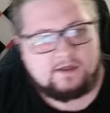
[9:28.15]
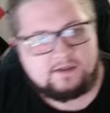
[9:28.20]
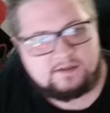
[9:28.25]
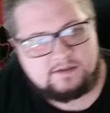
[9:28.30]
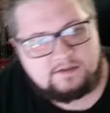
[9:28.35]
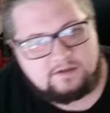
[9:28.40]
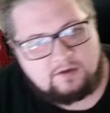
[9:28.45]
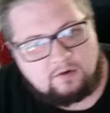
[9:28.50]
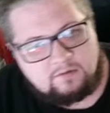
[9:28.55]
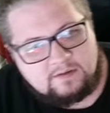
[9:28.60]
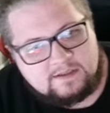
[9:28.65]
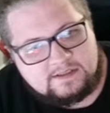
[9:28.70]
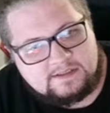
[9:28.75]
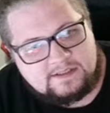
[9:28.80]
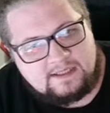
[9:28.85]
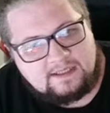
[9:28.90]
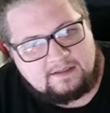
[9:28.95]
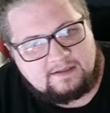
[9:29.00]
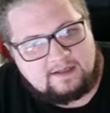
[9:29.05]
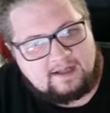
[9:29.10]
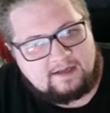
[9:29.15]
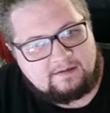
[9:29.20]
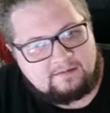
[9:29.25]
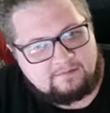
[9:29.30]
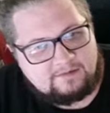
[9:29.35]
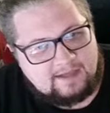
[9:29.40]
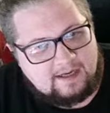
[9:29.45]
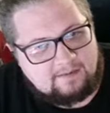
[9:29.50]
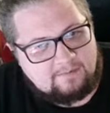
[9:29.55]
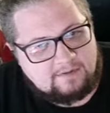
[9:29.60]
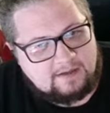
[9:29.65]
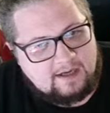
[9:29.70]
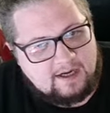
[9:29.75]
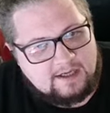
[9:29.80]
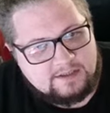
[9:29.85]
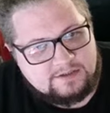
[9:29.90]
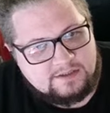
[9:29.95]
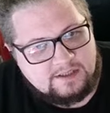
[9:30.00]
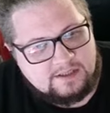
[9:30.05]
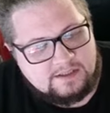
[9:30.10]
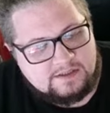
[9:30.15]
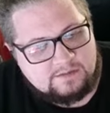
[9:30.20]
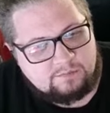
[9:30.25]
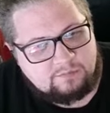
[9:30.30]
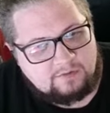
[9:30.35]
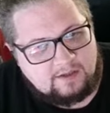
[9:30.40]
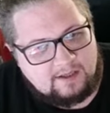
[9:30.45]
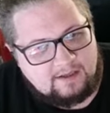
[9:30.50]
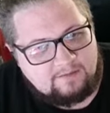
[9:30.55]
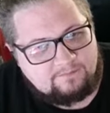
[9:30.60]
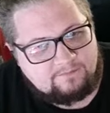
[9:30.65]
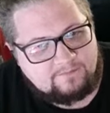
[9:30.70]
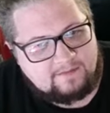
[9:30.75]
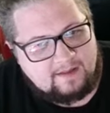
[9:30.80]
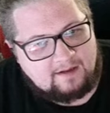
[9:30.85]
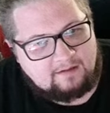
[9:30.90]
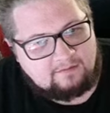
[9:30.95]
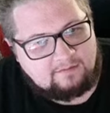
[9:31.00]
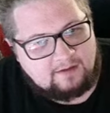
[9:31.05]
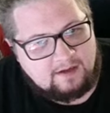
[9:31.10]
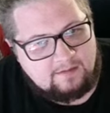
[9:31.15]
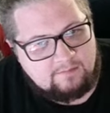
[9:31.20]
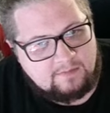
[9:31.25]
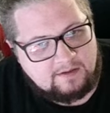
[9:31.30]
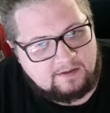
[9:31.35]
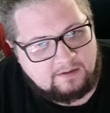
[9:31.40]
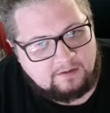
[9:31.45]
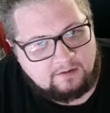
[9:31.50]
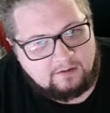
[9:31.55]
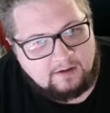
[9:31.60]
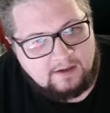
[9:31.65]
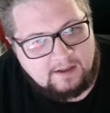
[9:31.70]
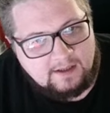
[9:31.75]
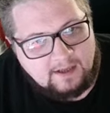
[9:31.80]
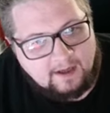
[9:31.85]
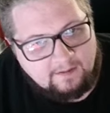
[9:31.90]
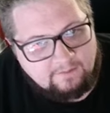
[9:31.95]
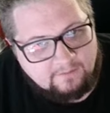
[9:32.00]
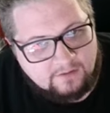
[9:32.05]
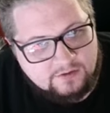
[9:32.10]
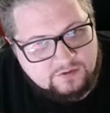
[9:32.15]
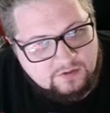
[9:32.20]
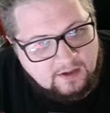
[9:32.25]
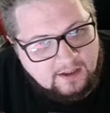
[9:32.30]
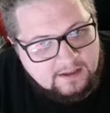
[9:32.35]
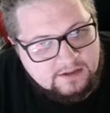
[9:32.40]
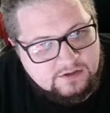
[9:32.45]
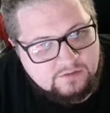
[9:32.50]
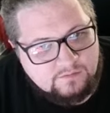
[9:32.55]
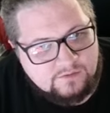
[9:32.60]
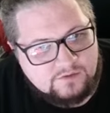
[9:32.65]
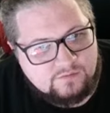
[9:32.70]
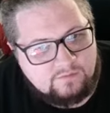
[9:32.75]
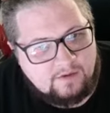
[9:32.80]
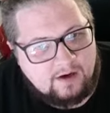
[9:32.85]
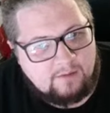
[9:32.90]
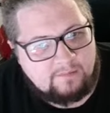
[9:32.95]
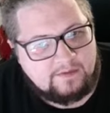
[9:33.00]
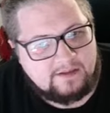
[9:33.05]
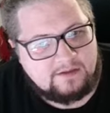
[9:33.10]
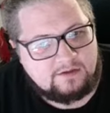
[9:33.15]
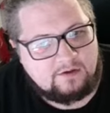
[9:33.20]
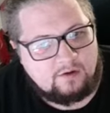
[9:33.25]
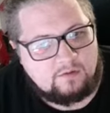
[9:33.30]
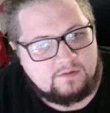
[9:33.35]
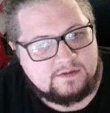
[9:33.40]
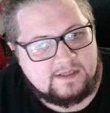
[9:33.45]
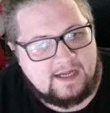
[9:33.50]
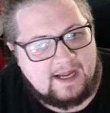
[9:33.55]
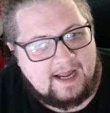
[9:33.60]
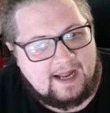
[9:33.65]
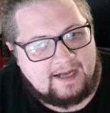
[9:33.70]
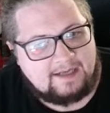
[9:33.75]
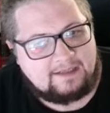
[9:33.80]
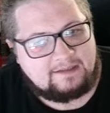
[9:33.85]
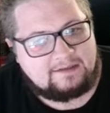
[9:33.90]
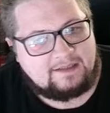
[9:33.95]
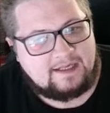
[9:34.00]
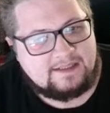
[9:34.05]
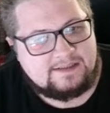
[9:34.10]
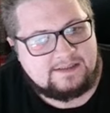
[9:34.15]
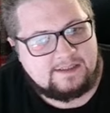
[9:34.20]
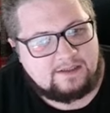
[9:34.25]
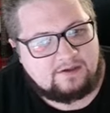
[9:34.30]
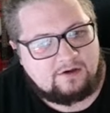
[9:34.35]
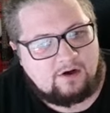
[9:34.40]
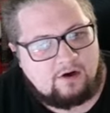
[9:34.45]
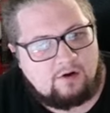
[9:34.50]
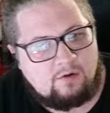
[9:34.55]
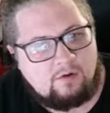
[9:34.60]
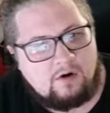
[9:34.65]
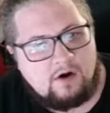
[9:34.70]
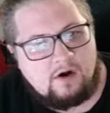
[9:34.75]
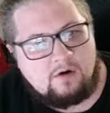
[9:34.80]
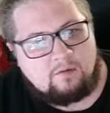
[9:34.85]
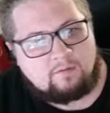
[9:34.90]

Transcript: noticing that Thammagotcha is playing for that alignment here, and they're trying to as well, but he goes ahead and lets it go.